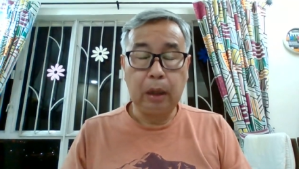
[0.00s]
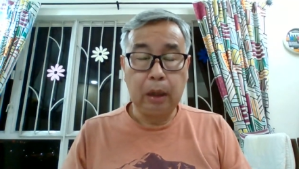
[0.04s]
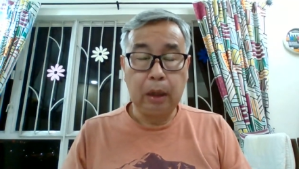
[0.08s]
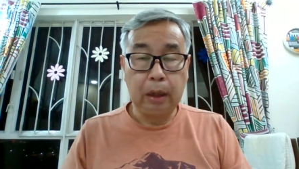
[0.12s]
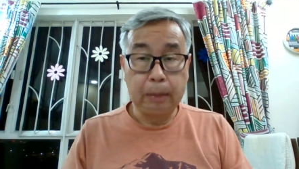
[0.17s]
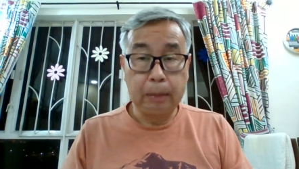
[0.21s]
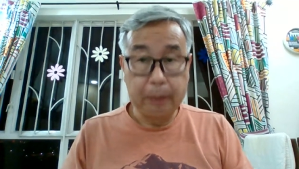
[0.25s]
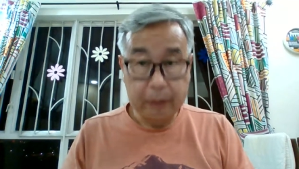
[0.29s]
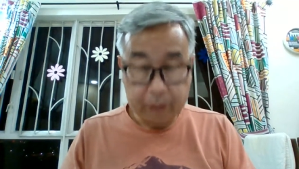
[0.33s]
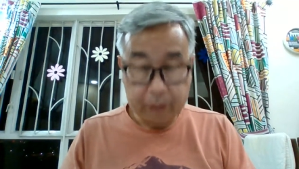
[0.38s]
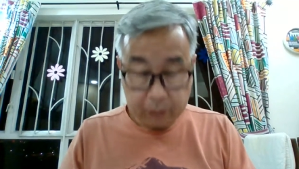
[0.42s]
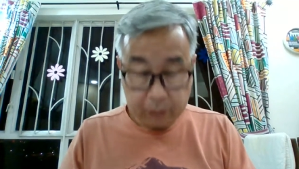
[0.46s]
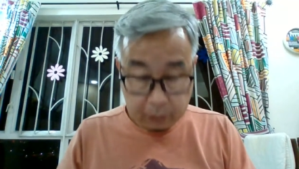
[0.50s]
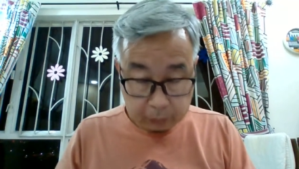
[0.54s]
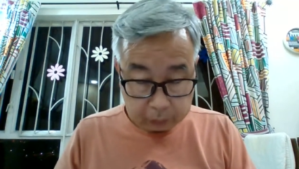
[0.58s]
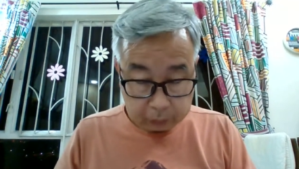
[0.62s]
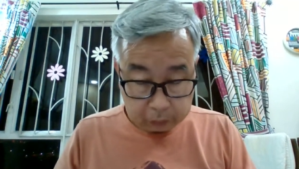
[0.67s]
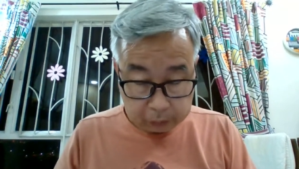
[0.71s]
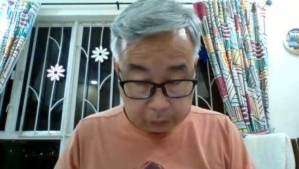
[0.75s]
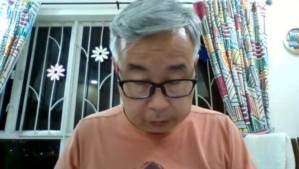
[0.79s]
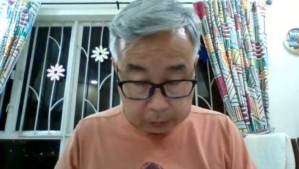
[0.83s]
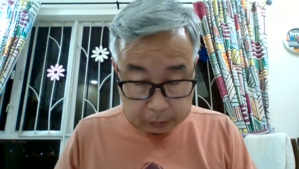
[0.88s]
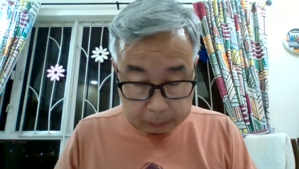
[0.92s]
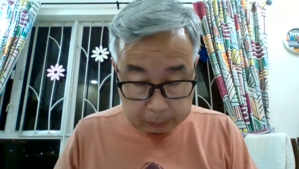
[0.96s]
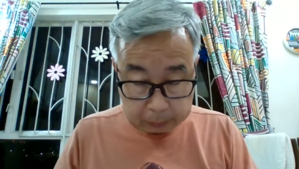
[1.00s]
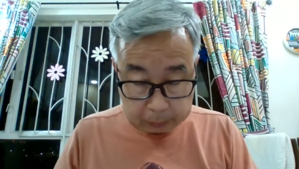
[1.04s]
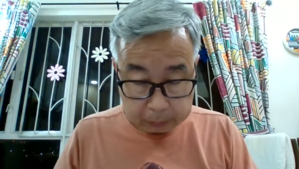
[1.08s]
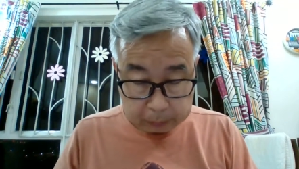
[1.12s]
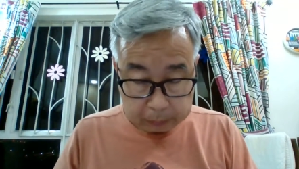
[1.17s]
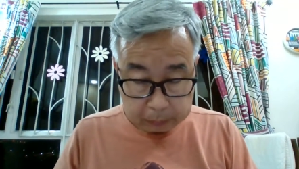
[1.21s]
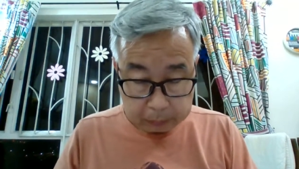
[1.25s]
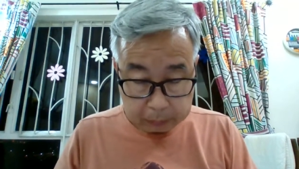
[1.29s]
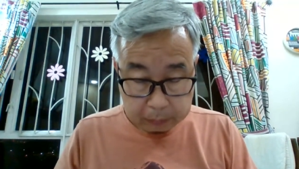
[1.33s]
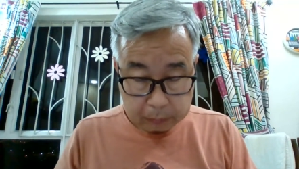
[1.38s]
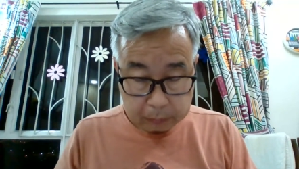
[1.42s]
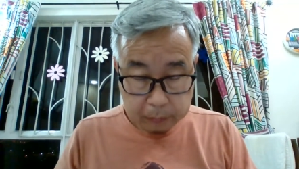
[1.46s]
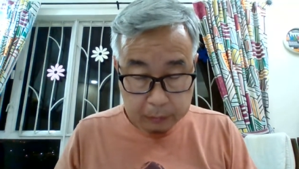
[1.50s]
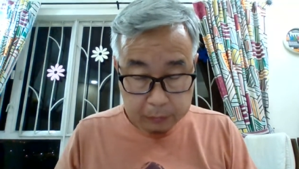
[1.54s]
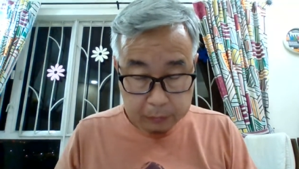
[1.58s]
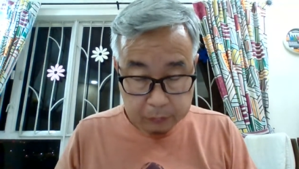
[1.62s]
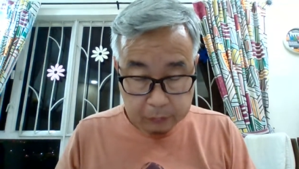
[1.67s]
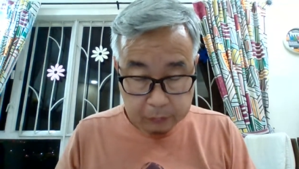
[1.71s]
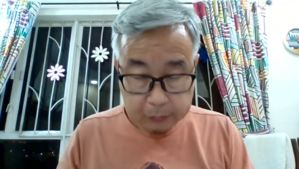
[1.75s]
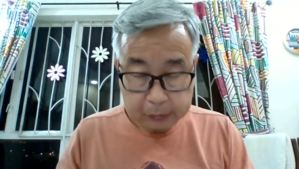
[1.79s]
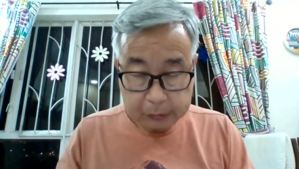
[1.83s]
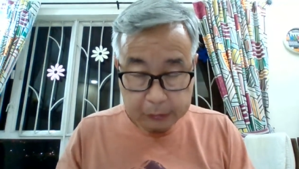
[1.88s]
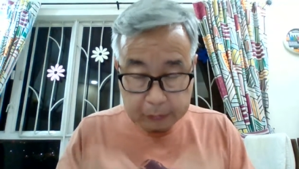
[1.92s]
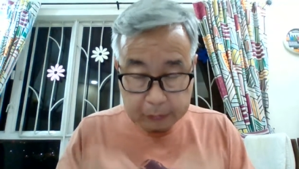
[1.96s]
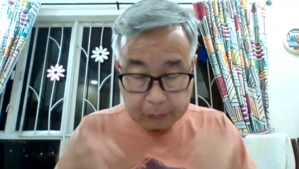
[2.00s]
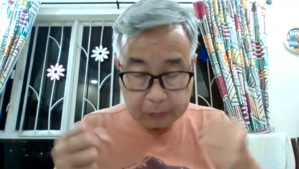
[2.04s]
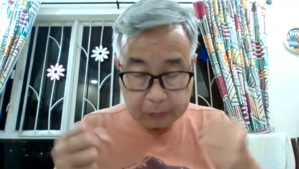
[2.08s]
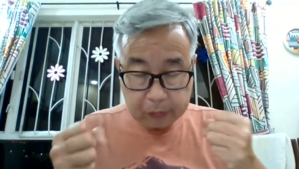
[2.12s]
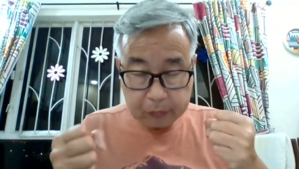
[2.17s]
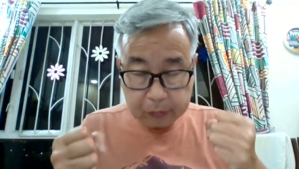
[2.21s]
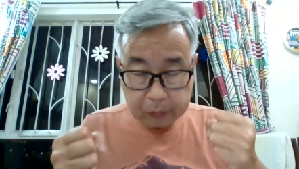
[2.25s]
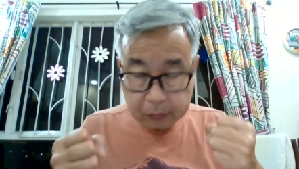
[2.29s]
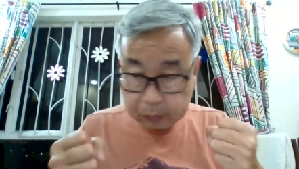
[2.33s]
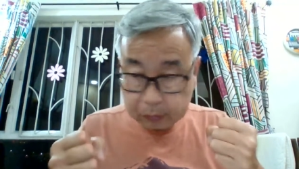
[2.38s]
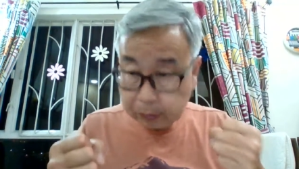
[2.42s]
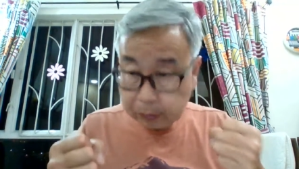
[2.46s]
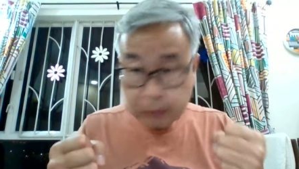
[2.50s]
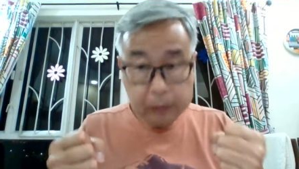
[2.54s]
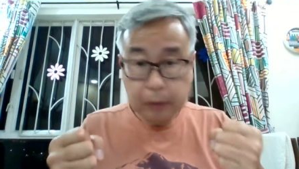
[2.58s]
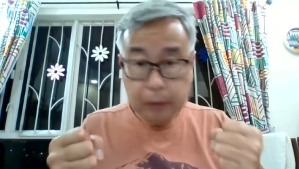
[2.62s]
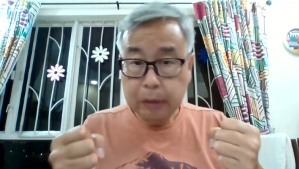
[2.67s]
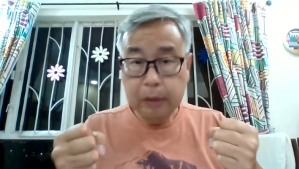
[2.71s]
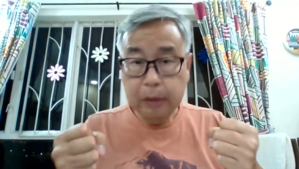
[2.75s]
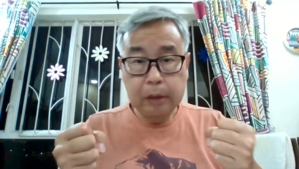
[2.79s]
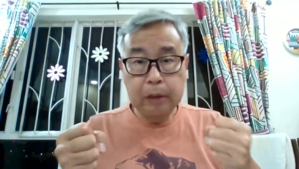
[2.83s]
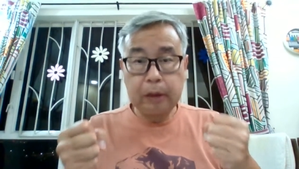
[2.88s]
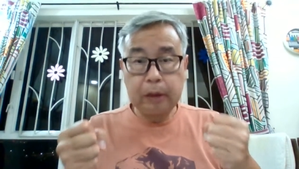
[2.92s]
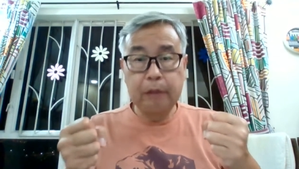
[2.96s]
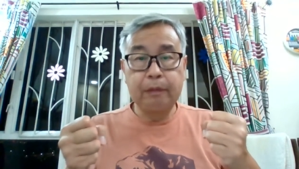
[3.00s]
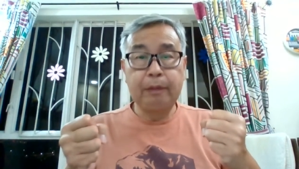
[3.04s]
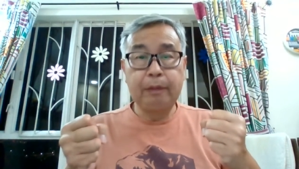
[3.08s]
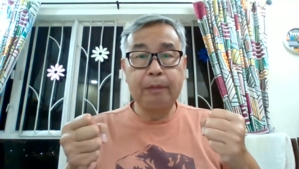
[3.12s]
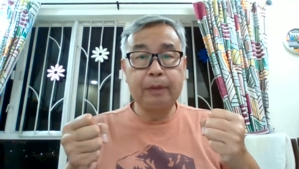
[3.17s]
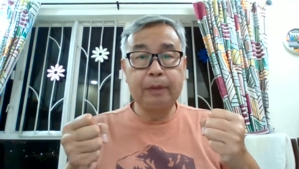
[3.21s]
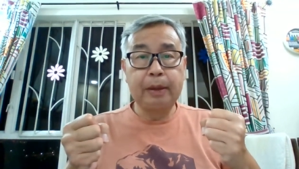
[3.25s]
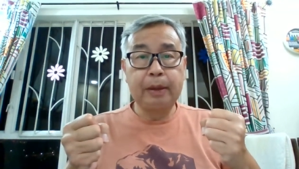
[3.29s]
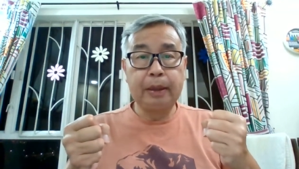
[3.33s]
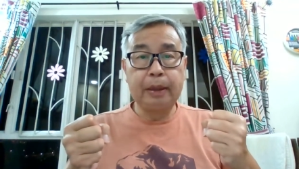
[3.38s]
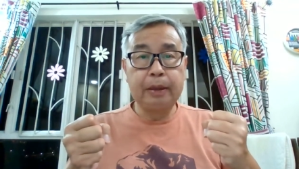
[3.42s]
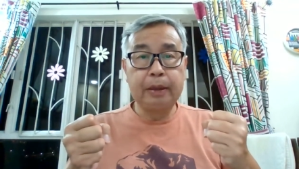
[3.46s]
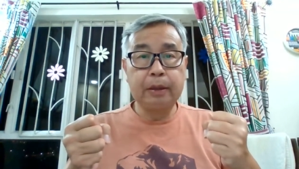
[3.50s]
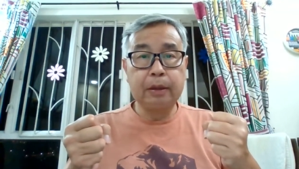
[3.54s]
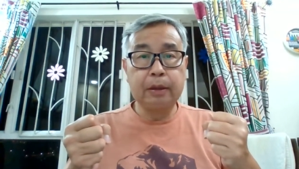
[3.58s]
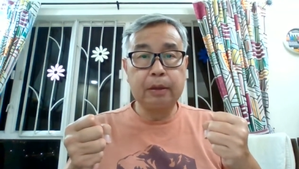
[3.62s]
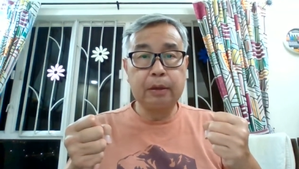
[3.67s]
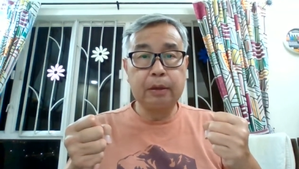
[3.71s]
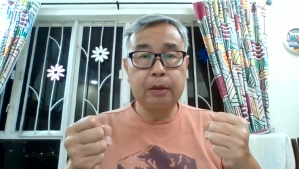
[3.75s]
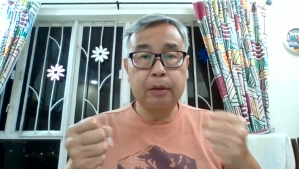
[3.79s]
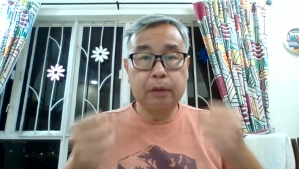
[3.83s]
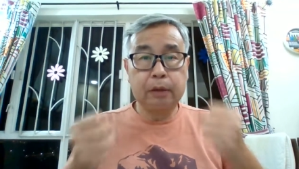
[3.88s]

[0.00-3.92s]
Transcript: I may fall asleep, but sometimes I'm tired.